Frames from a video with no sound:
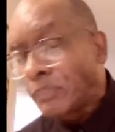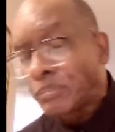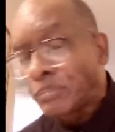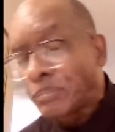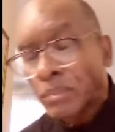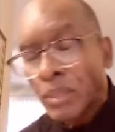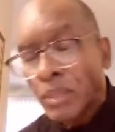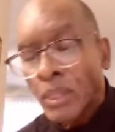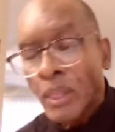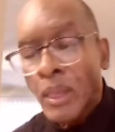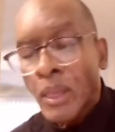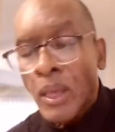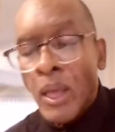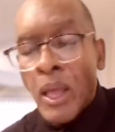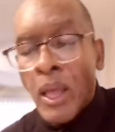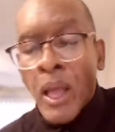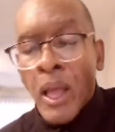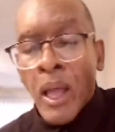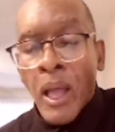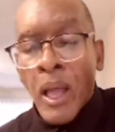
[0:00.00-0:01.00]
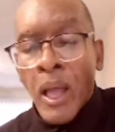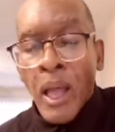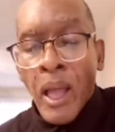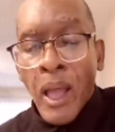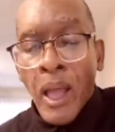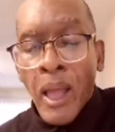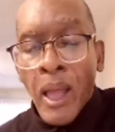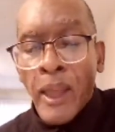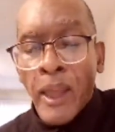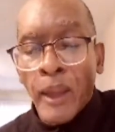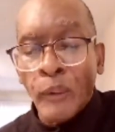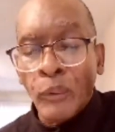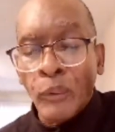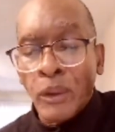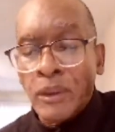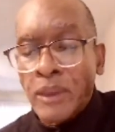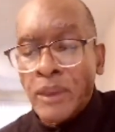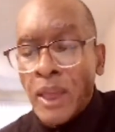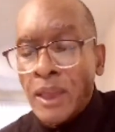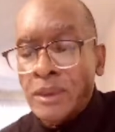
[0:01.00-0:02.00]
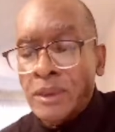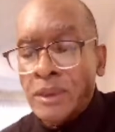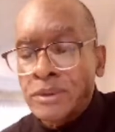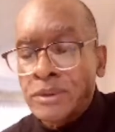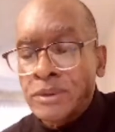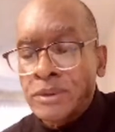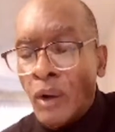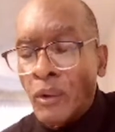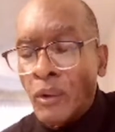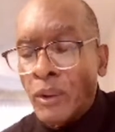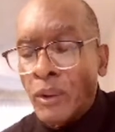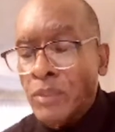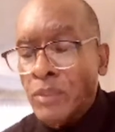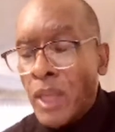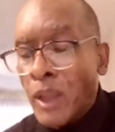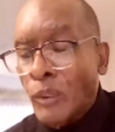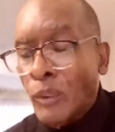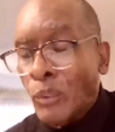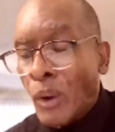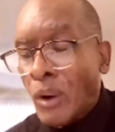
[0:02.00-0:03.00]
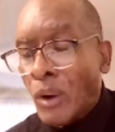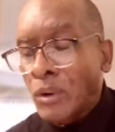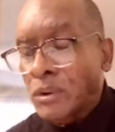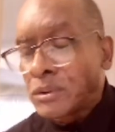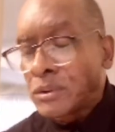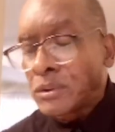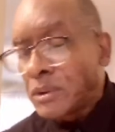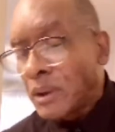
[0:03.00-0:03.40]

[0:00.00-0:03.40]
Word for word: And when they saw him, they worshiped him.